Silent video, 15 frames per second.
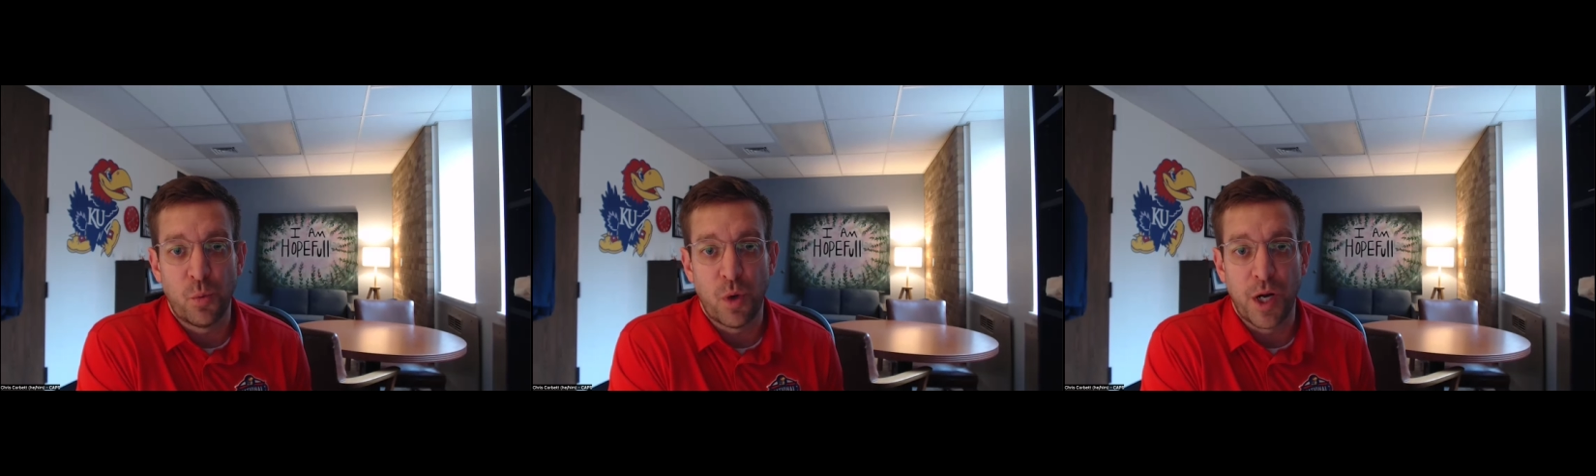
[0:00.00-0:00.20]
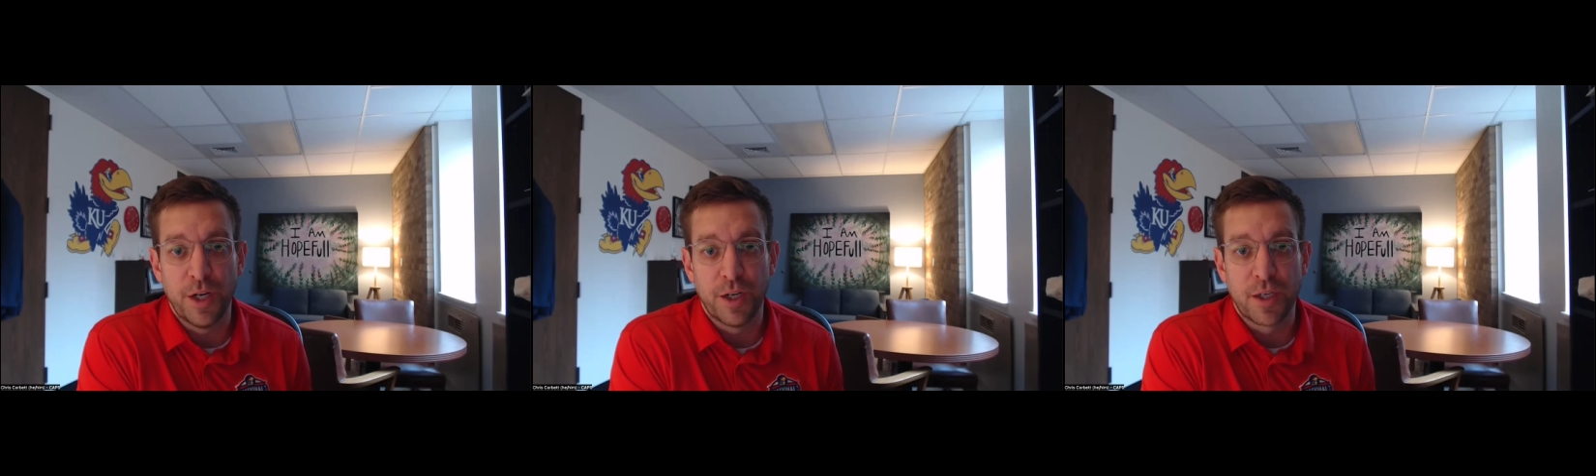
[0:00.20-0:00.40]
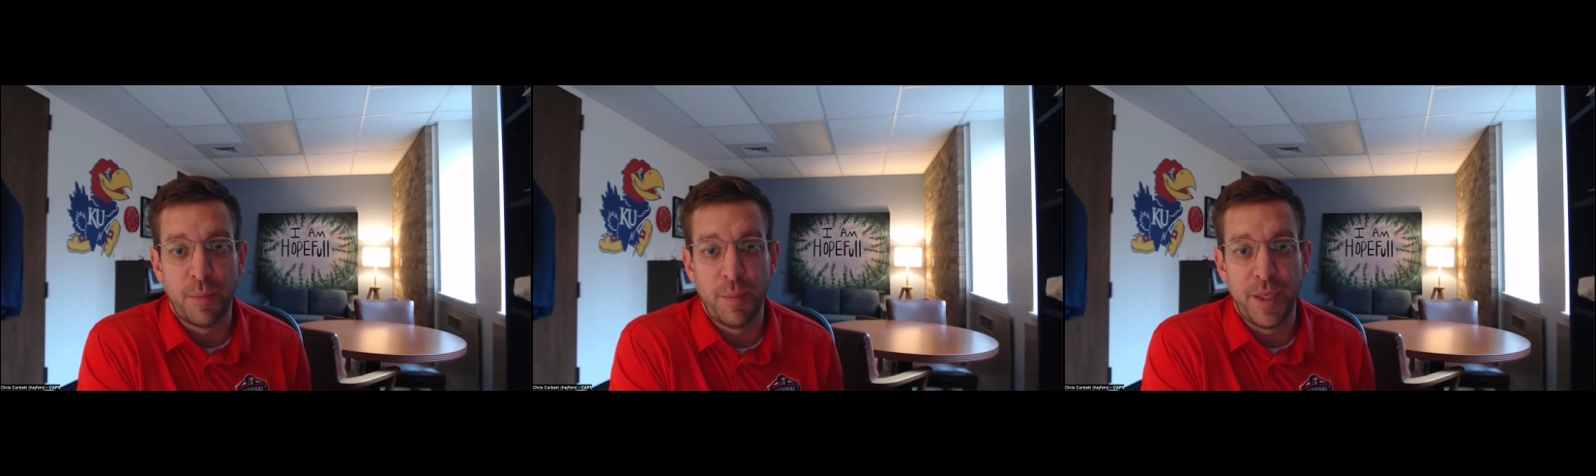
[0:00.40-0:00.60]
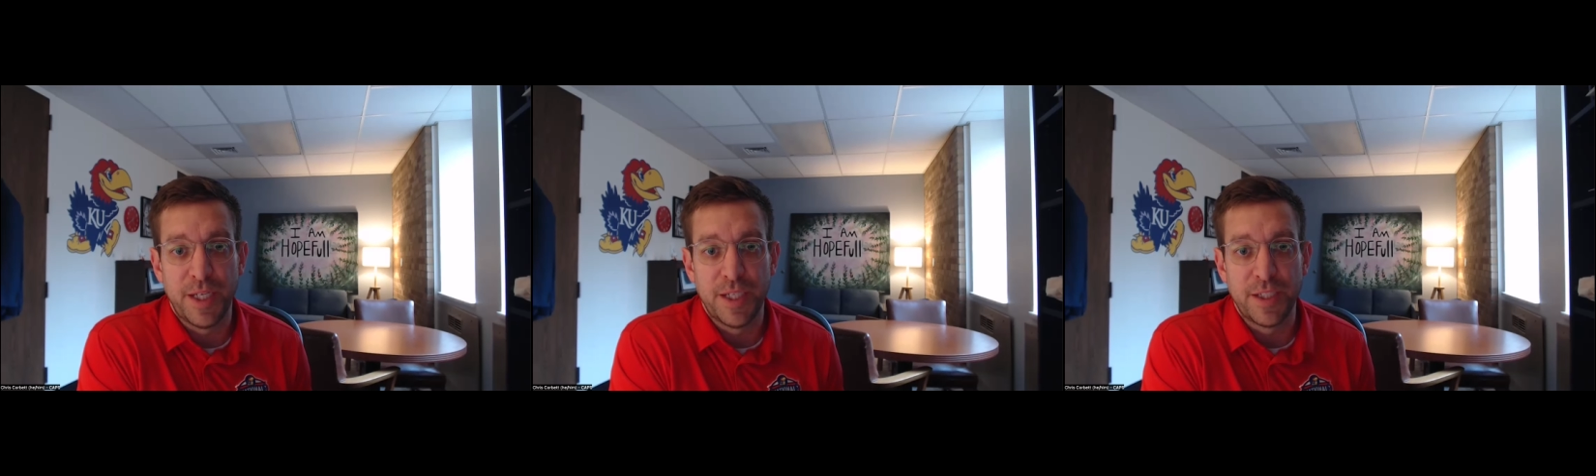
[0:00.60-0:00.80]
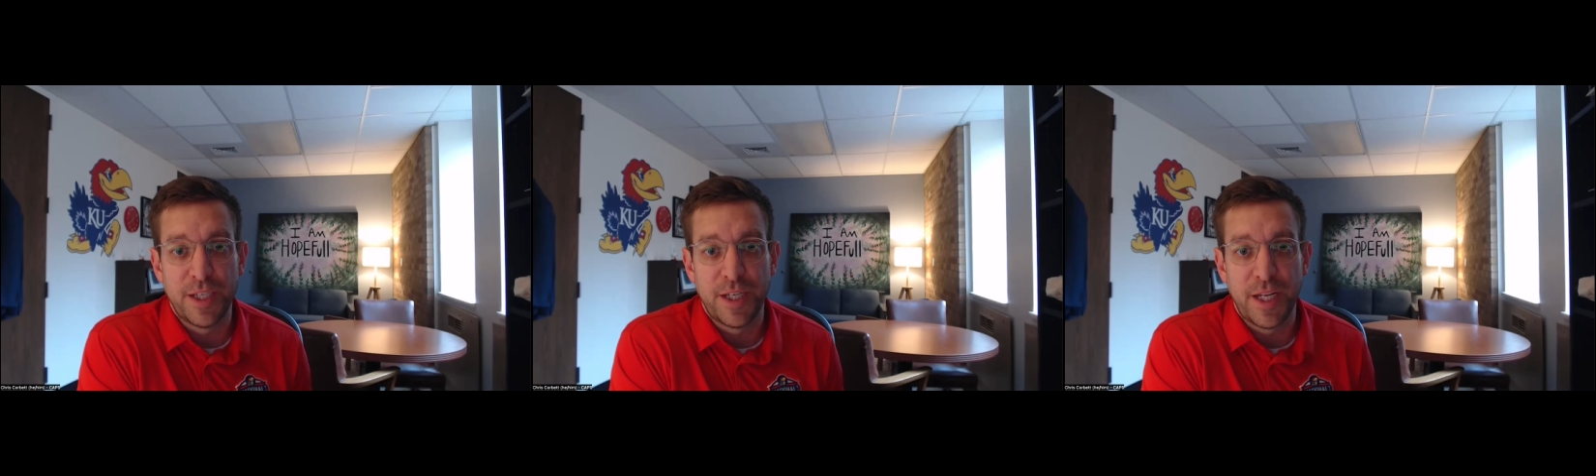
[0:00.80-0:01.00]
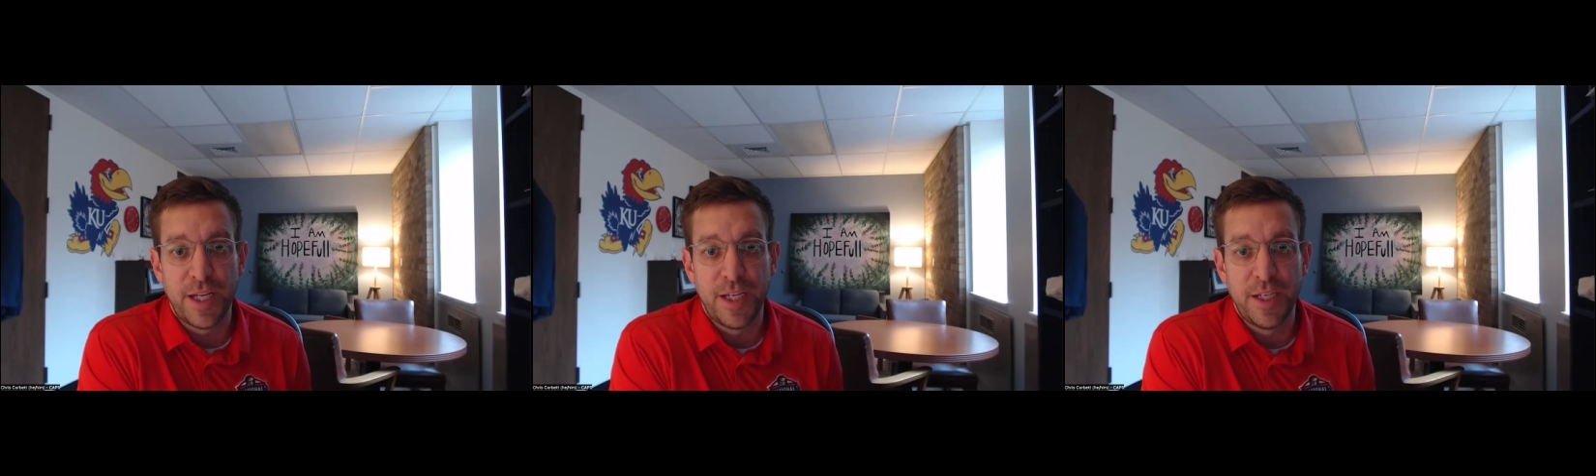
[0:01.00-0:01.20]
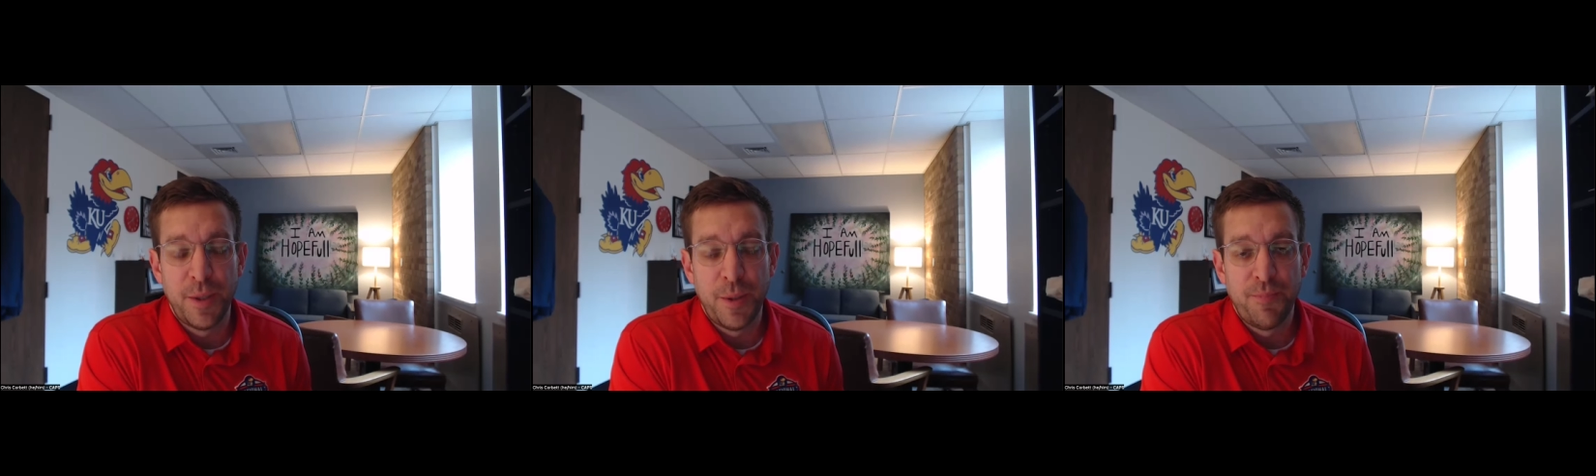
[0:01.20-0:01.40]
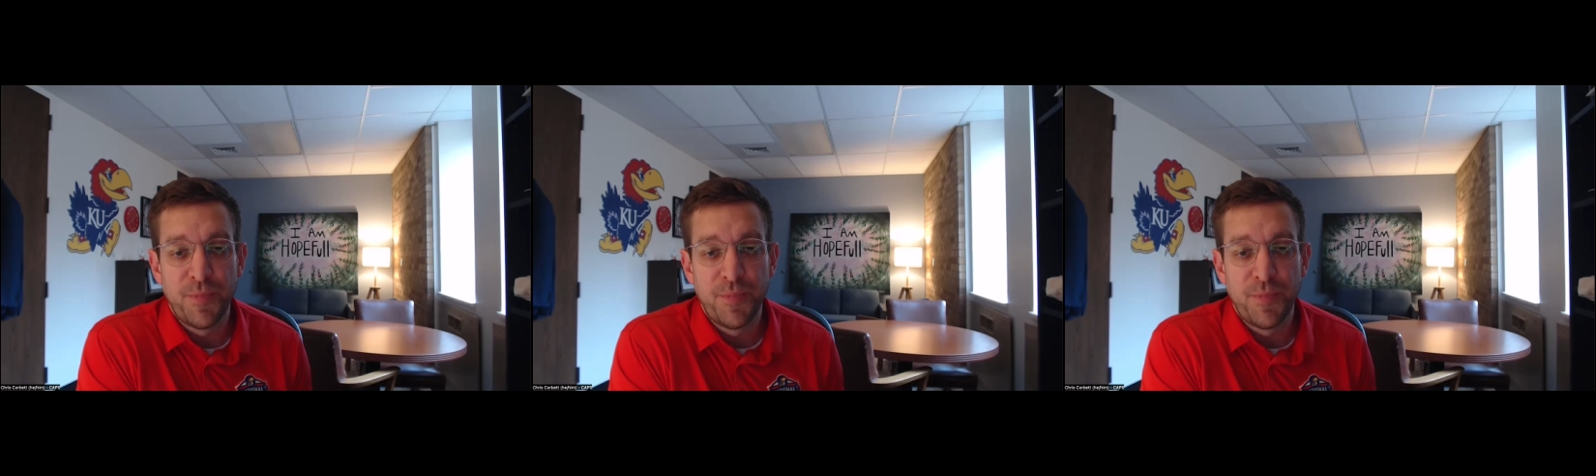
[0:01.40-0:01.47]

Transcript: why you're coming in today